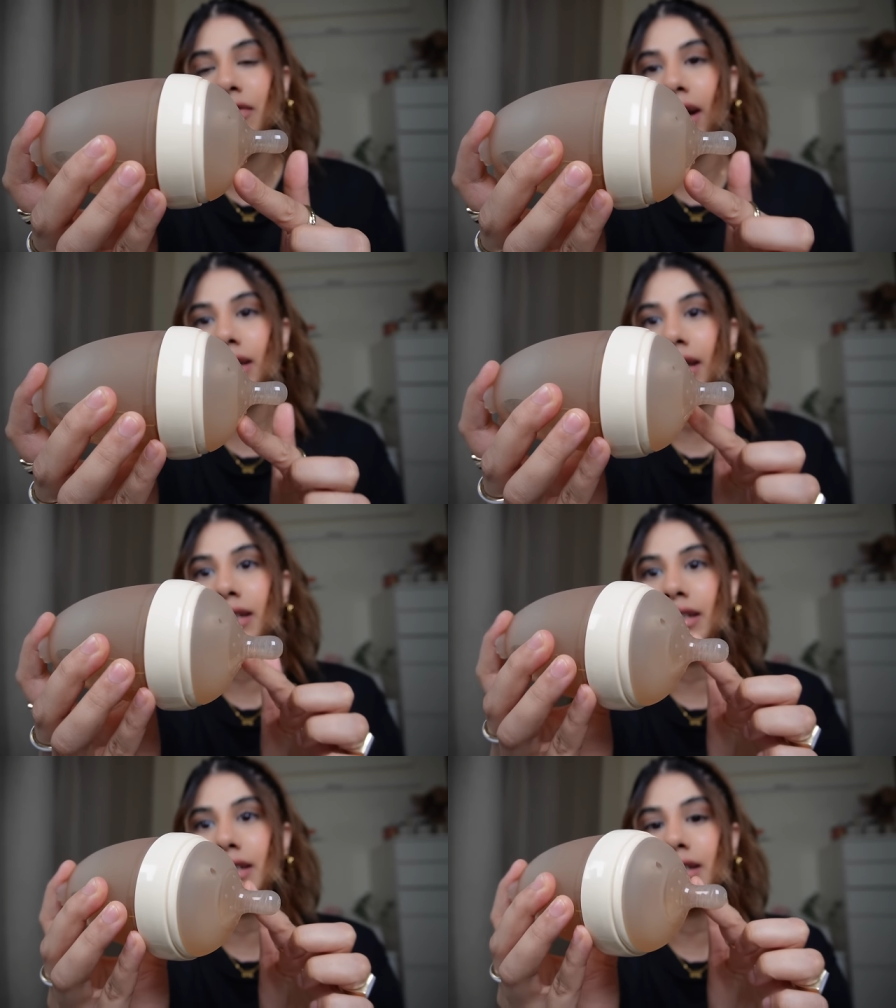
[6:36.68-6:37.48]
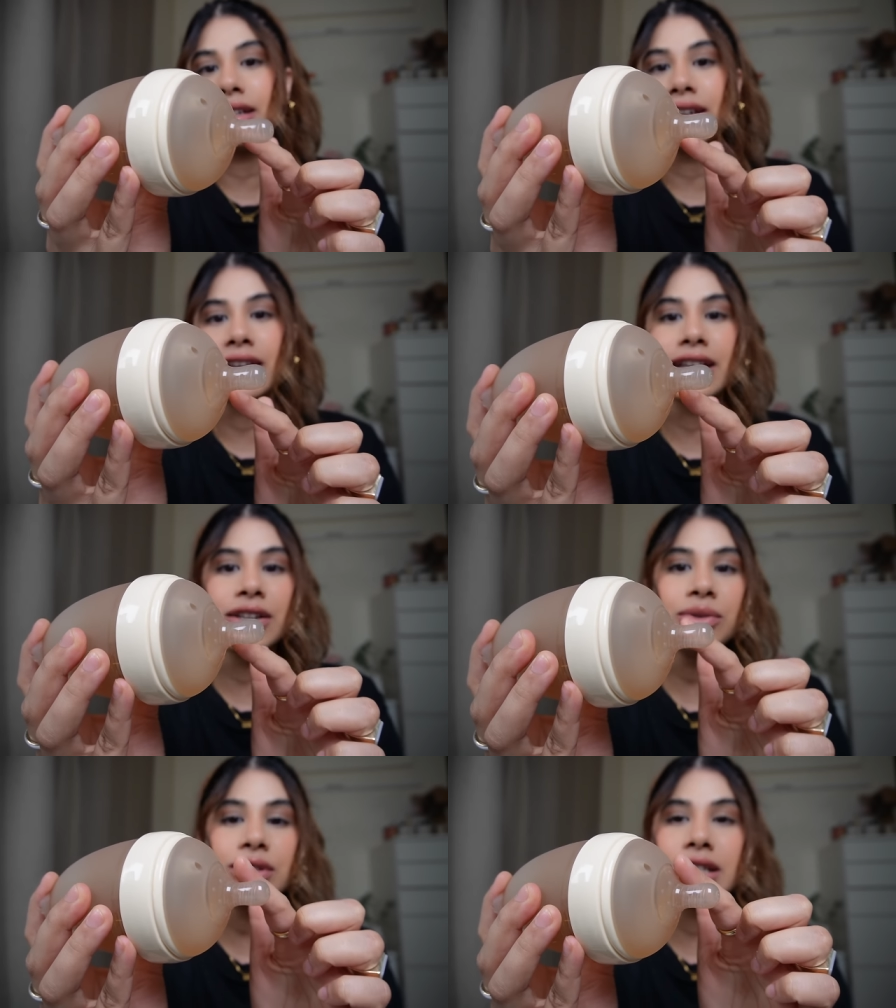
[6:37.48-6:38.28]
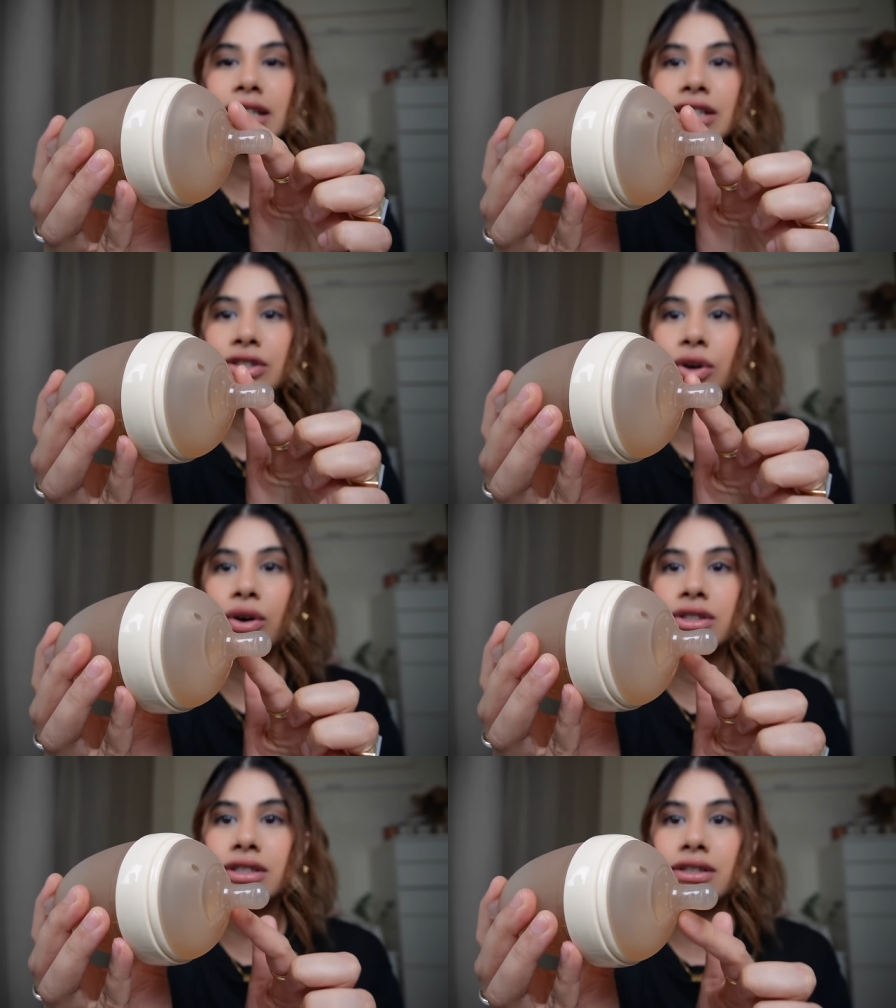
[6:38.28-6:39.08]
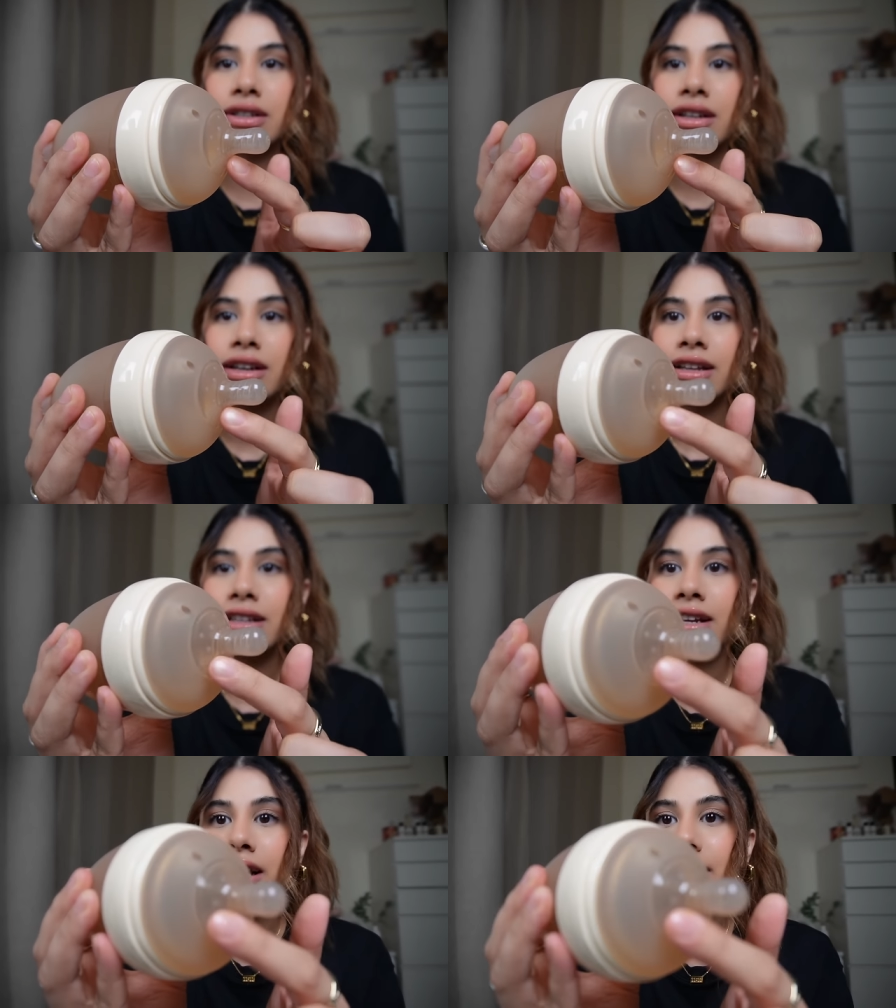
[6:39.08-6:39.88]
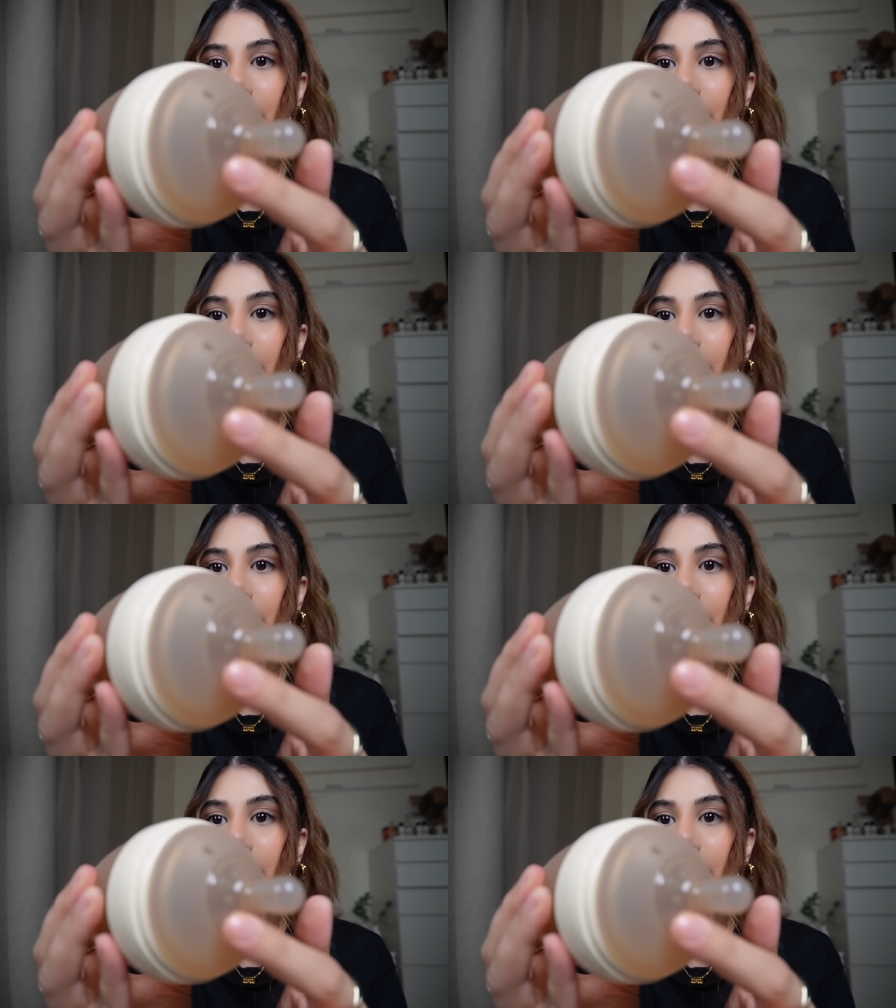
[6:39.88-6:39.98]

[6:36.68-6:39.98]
fact that this, like, can you see these dots? They're like